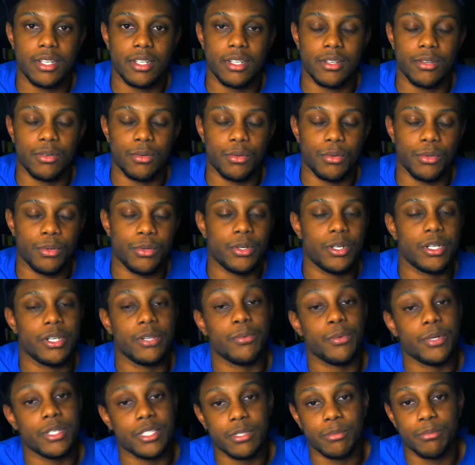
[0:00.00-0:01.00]
or, or
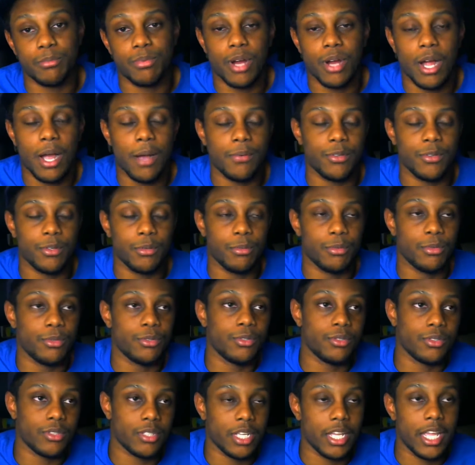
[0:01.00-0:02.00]
it wasn't
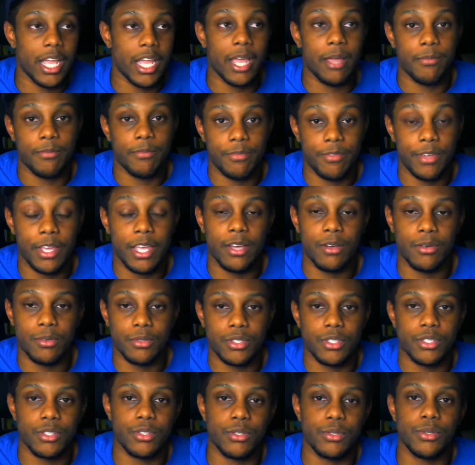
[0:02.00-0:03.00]
profitable. The game failed
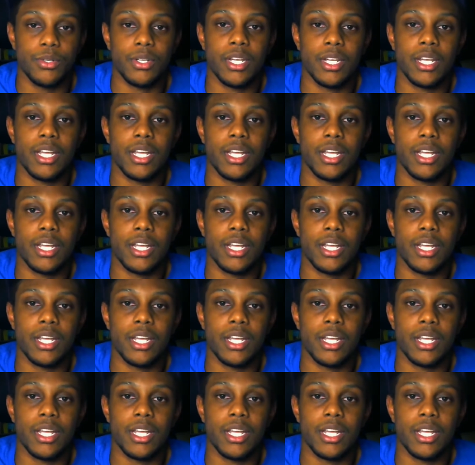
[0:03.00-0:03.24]
too.